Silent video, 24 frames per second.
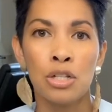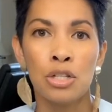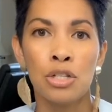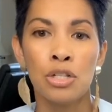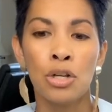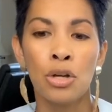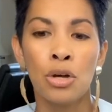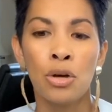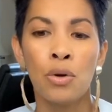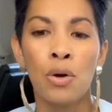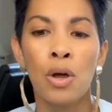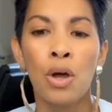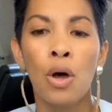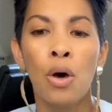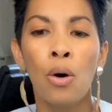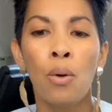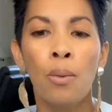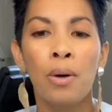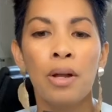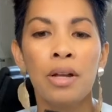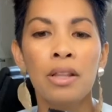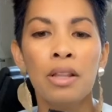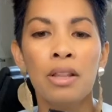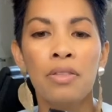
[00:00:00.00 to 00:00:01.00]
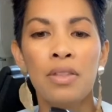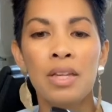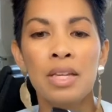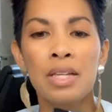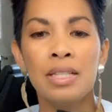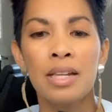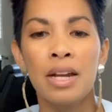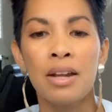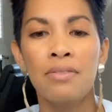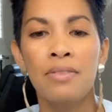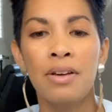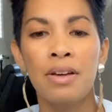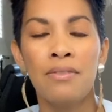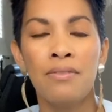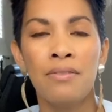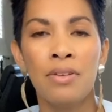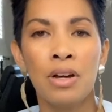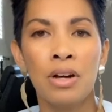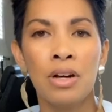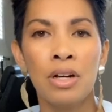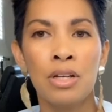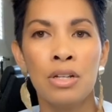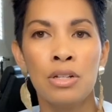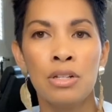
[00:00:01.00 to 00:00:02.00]
So one of the things that I find
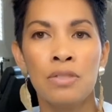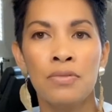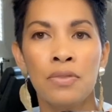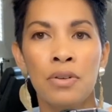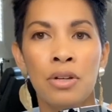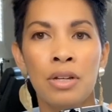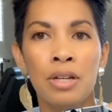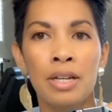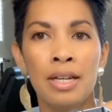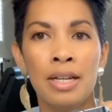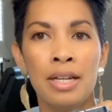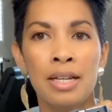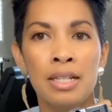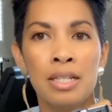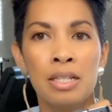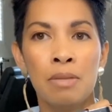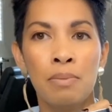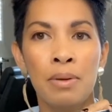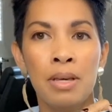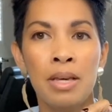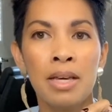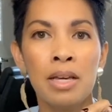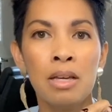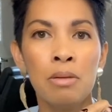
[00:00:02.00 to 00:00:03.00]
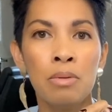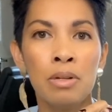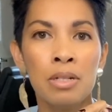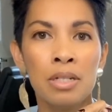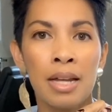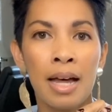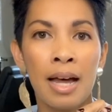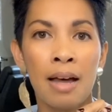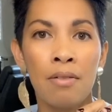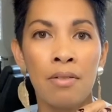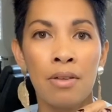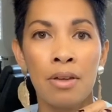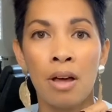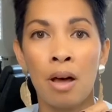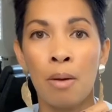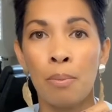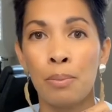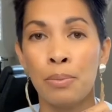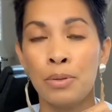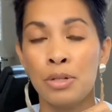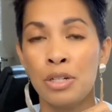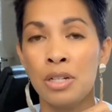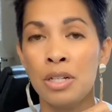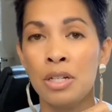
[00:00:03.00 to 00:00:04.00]
very useful is being able to have the
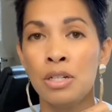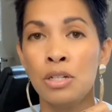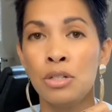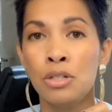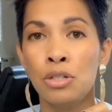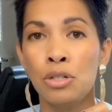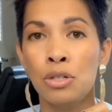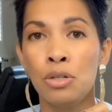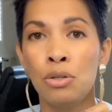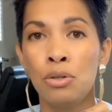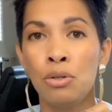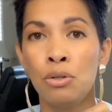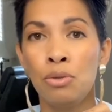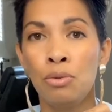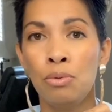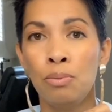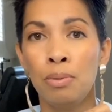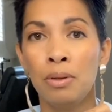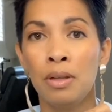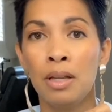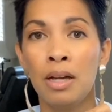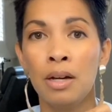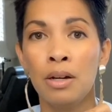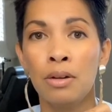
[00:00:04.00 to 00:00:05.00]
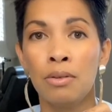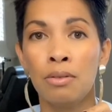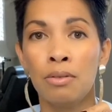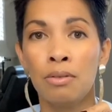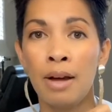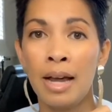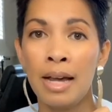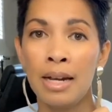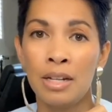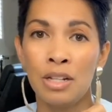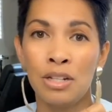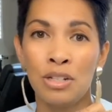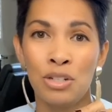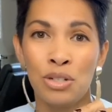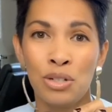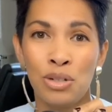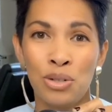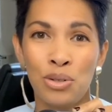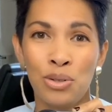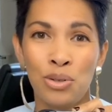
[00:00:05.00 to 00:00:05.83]
option to plug right into the